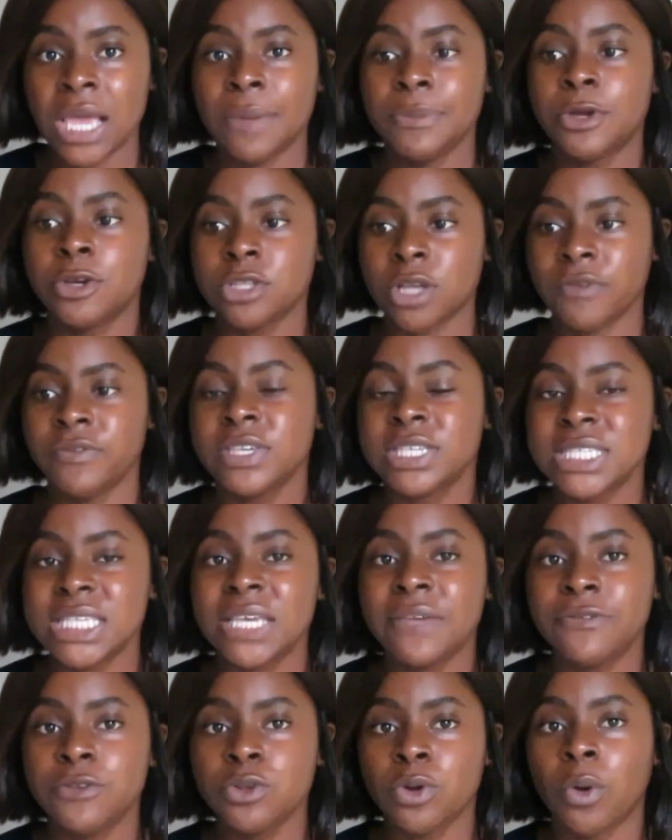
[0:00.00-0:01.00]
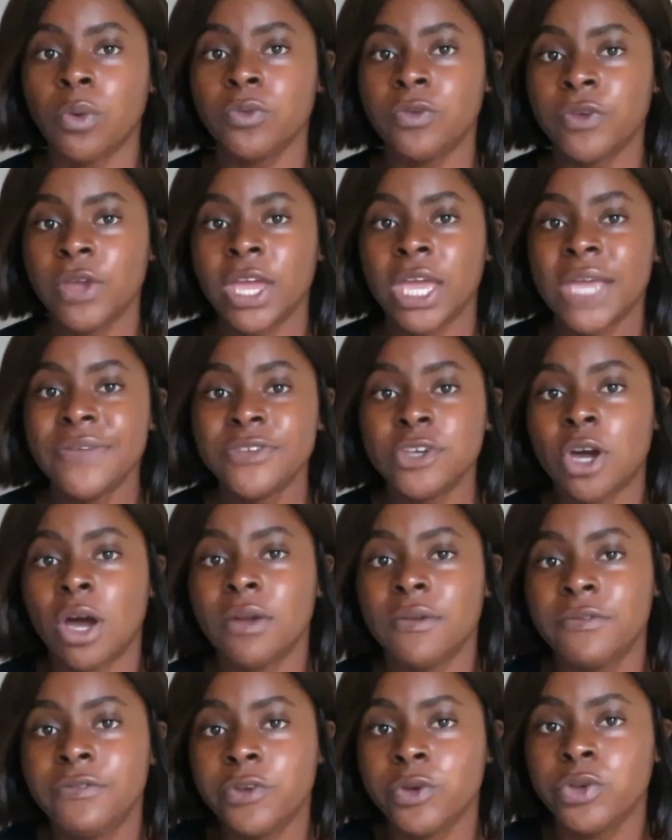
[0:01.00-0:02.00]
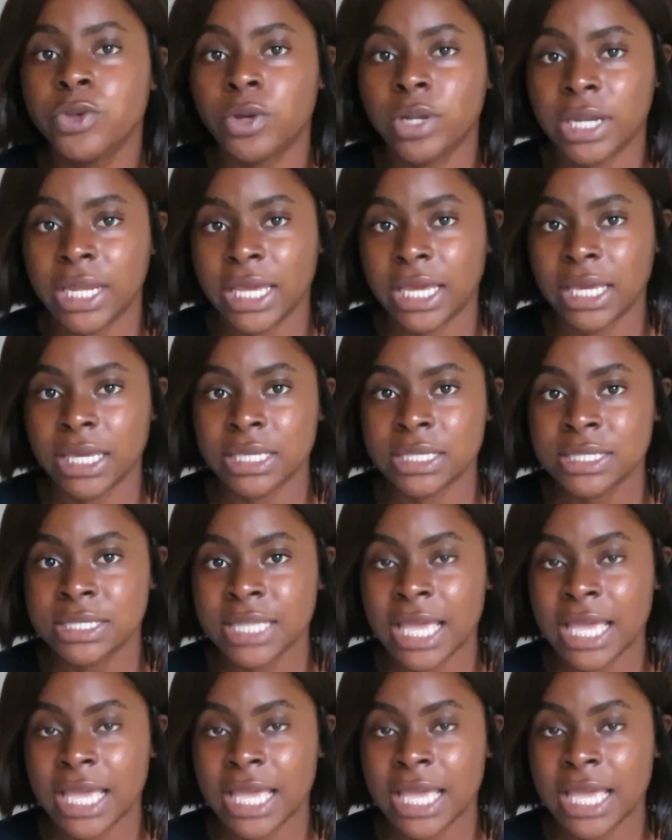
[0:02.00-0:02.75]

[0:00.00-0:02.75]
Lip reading: Because obviously if you can't feel your legs,